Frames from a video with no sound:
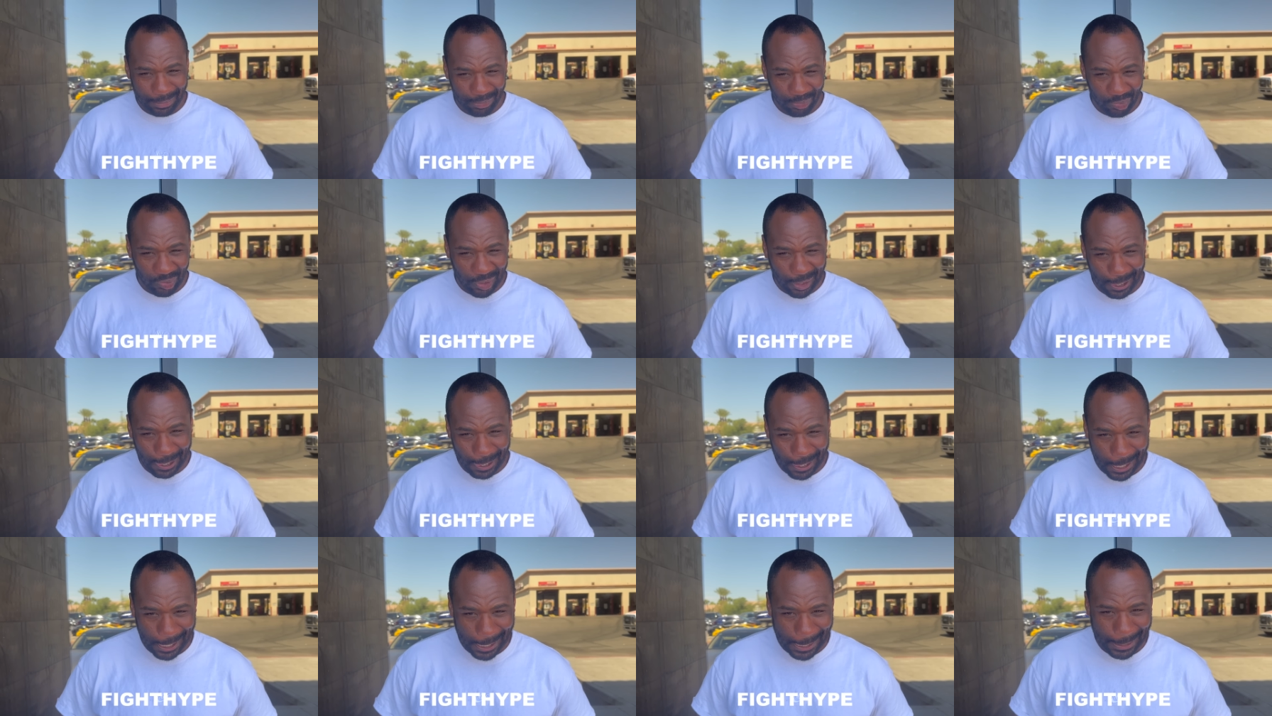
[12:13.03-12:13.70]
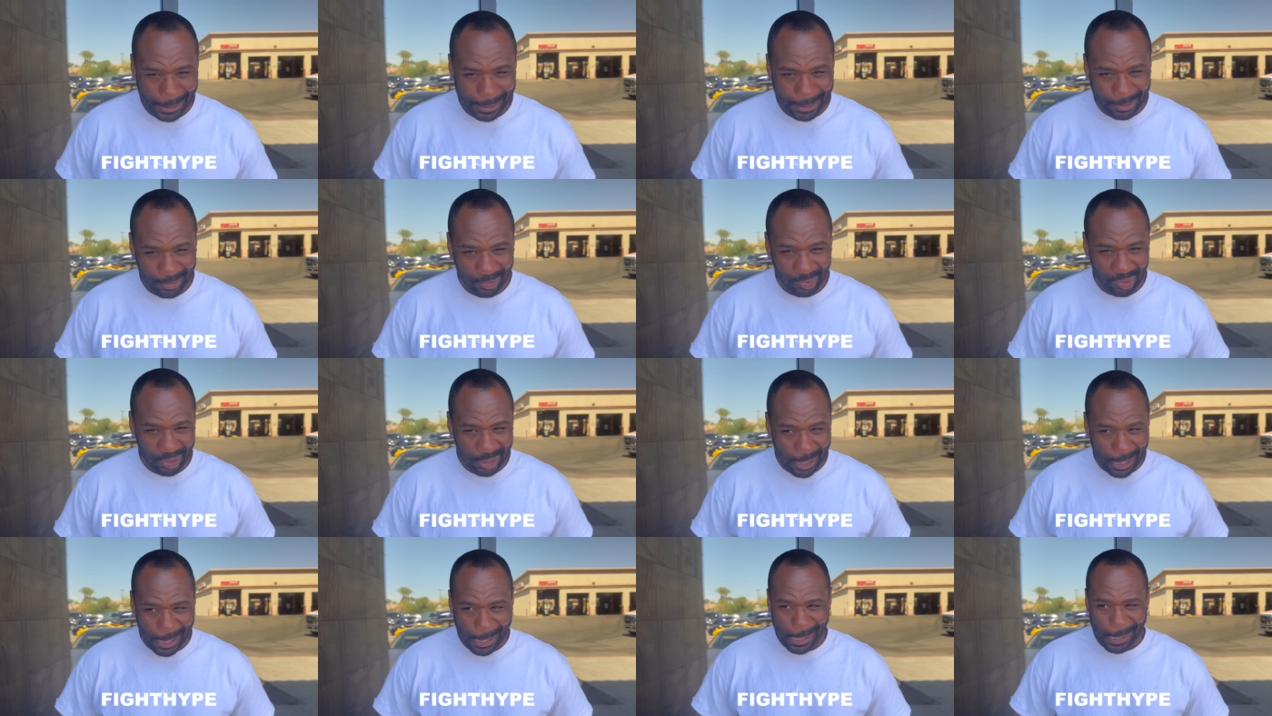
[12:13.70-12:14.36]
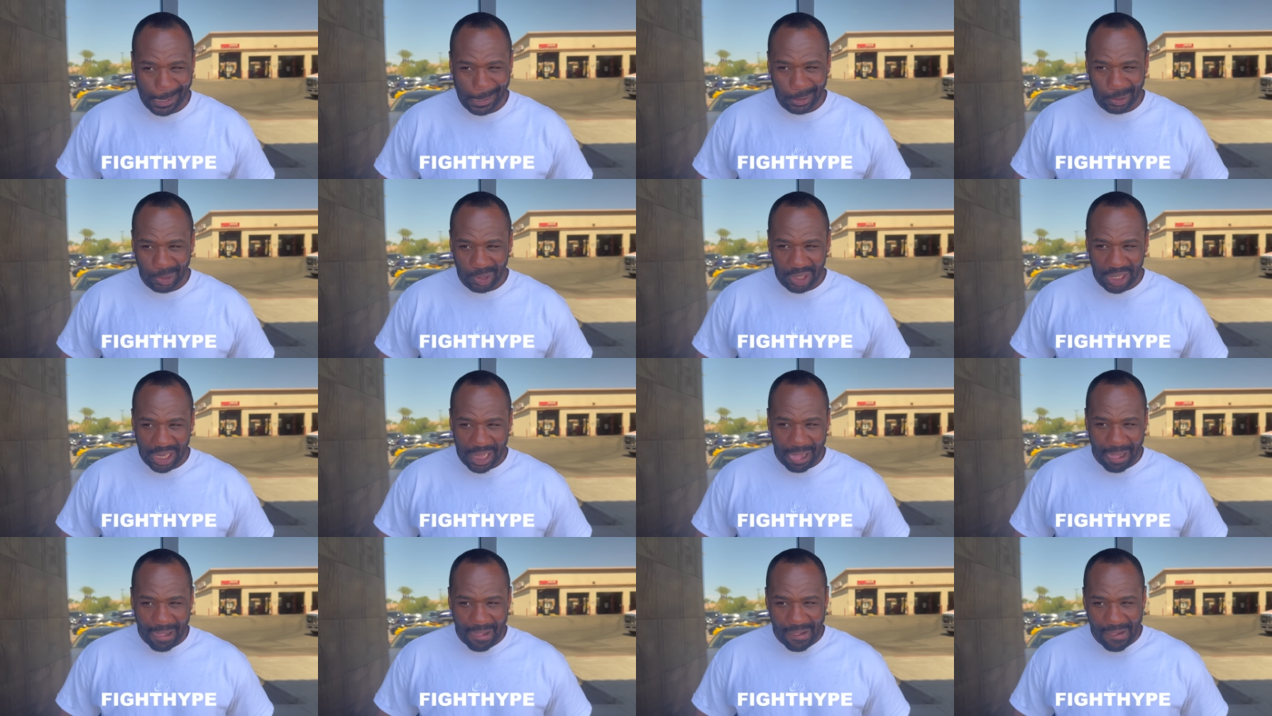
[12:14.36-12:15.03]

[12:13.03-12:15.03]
Were you at the sparring? Just curious, or?